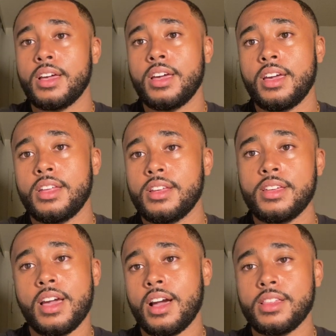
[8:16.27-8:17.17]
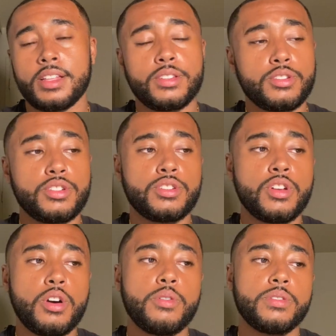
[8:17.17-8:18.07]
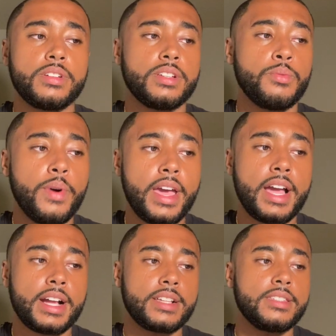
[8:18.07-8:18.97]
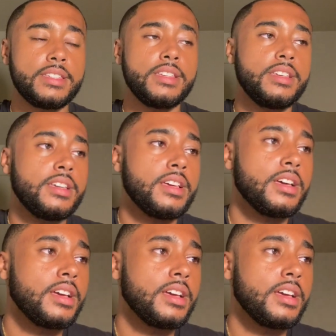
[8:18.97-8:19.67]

And yeah, like, there's just no way I can see